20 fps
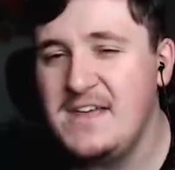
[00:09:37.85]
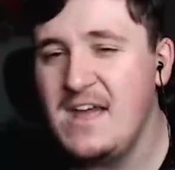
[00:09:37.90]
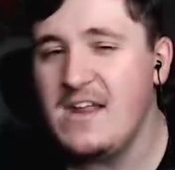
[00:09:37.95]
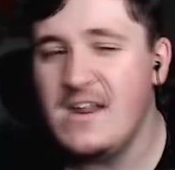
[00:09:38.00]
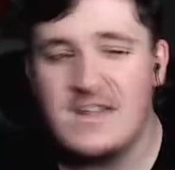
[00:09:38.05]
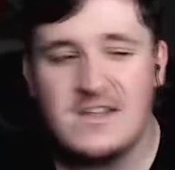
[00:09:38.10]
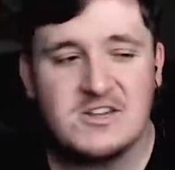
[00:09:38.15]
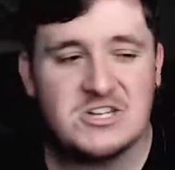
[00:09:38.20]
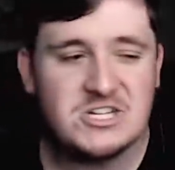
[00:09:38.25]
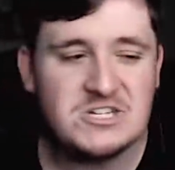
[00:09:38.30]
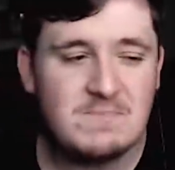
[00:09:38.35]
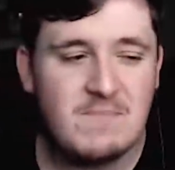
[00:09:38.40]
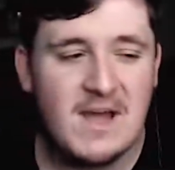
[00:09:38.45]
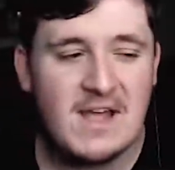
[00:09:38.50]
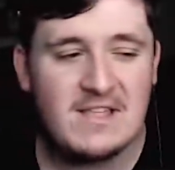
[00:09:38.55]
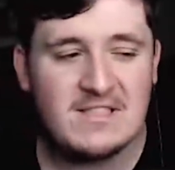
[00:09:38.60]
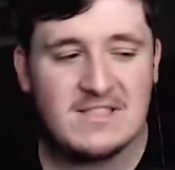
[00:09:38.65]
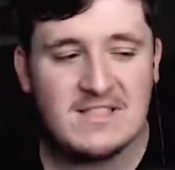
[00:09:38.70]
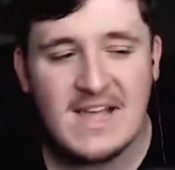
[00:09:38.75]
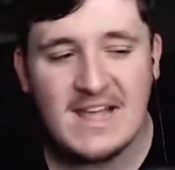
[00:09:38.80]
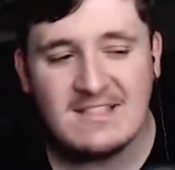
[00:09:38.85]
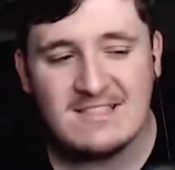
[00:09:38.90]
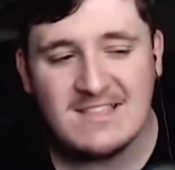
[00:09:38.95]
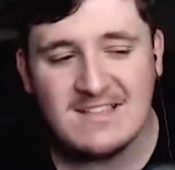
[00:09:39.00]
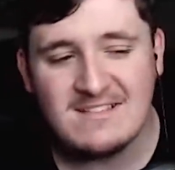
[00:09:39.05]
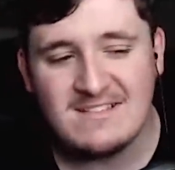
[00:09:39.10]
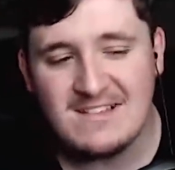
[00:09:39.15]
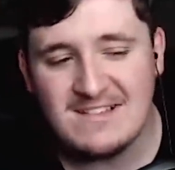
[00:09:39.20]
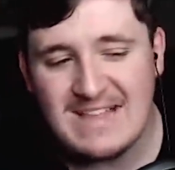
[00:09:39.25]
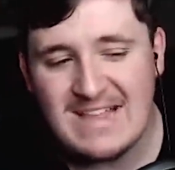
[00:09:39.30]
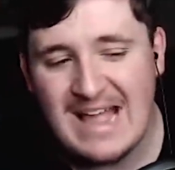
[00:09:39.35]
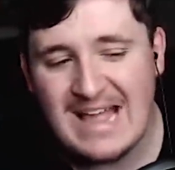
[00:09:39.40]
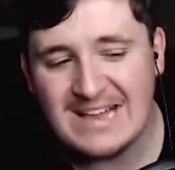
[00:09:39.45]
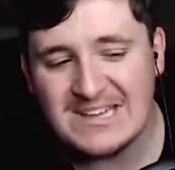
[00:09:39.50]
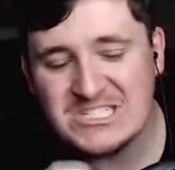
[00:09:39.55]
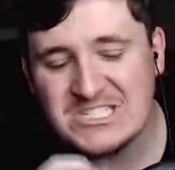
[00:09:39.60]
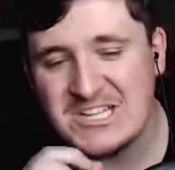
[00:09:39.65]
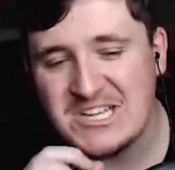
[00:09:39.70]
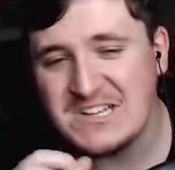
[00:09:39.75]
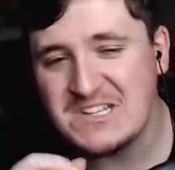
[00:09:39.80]
You, you just might like this. Just
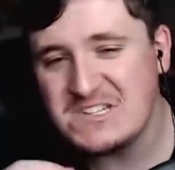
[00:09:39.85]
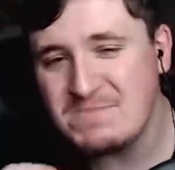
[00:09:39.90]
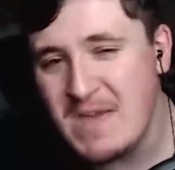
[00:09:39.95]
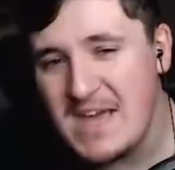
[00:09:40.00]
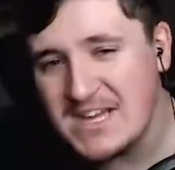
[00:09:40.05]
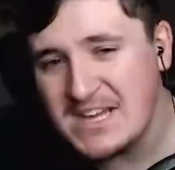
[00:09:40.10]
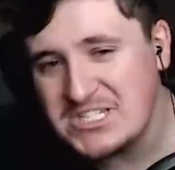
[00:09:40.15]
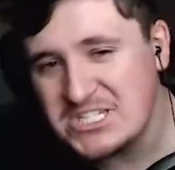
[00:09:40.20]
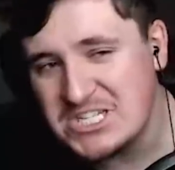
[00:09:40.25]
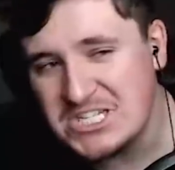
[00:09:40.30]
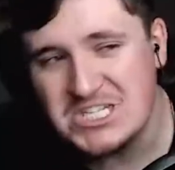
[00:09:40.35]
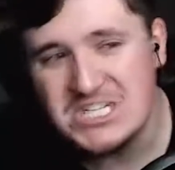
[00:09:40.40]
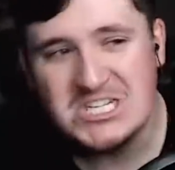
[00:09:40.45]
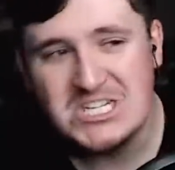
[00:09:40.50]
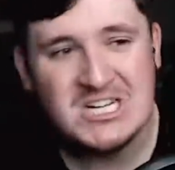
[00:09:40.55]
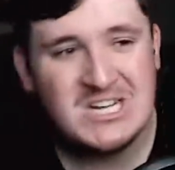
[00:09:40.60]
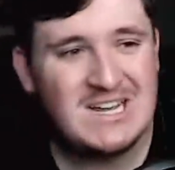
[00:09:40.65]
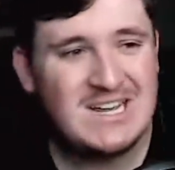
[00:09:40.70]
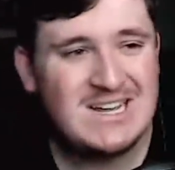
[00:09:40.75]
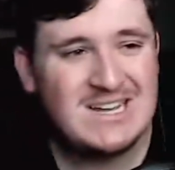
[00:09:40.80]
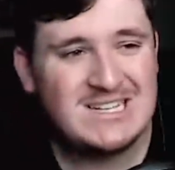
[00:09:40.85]
a, just a smidge.